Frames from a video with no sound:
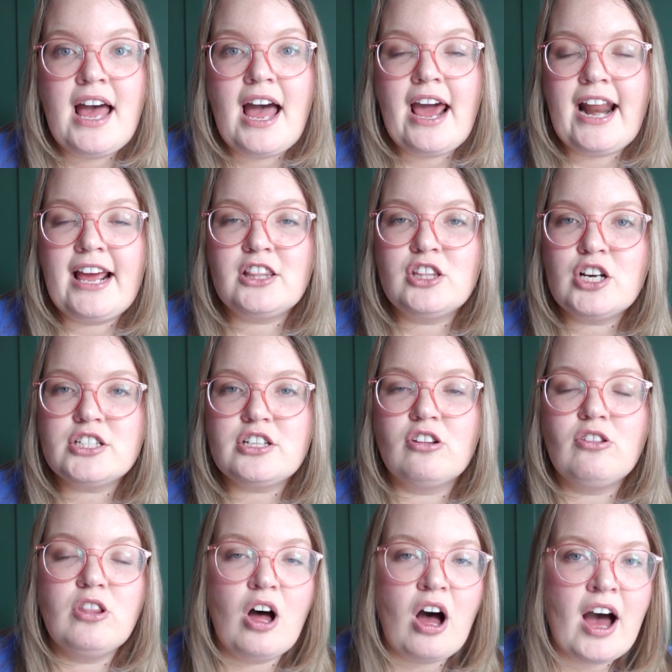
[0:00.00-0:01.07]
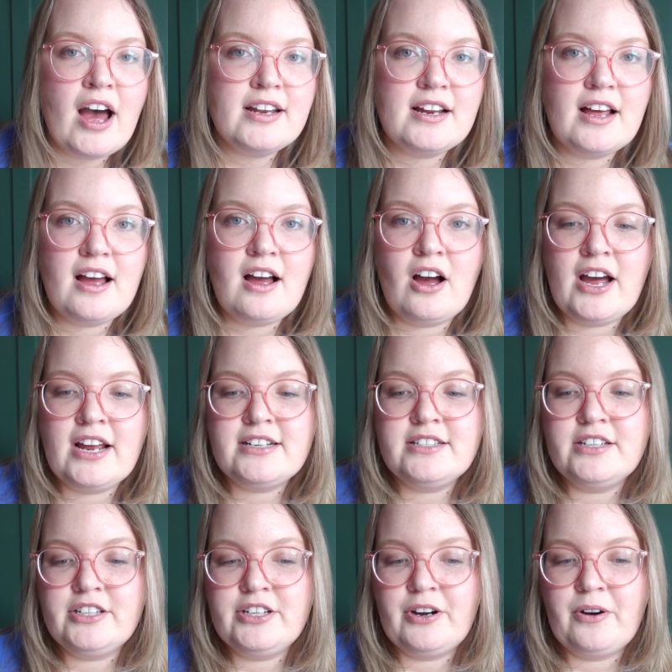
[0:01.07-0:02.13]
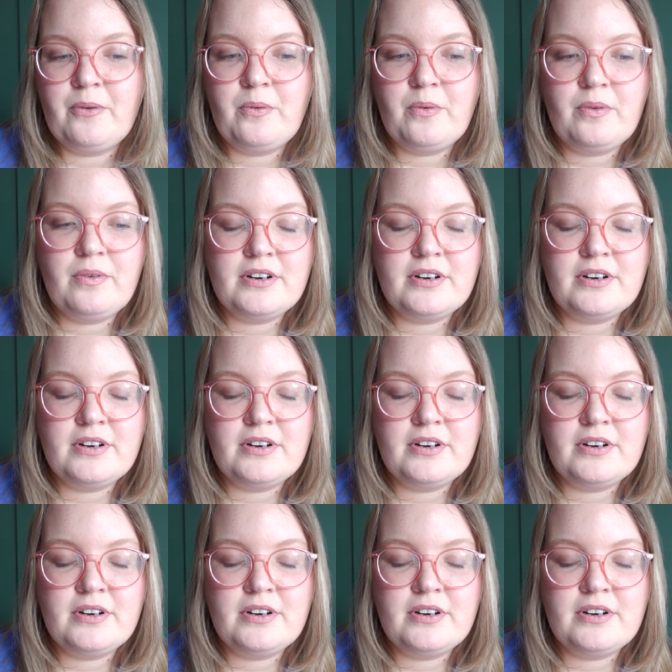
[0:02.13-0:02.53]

And I looked a lot on, you know,